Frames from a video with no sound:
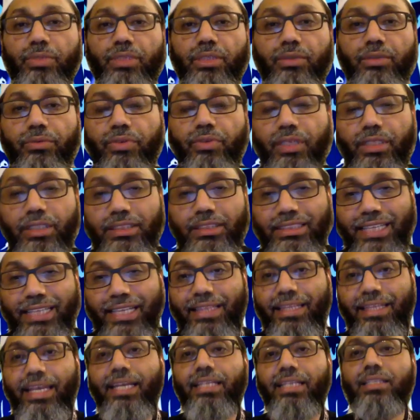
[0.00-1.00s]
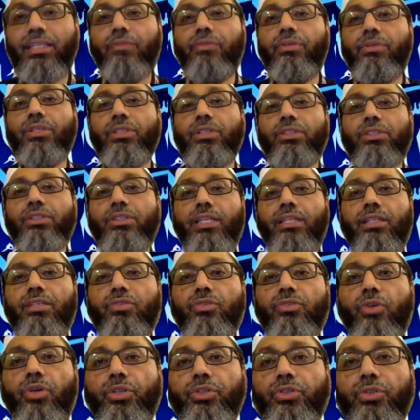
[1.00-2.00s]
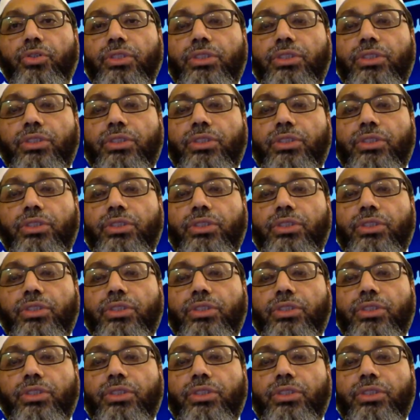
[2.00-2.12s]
If we understand that, then we understand this also.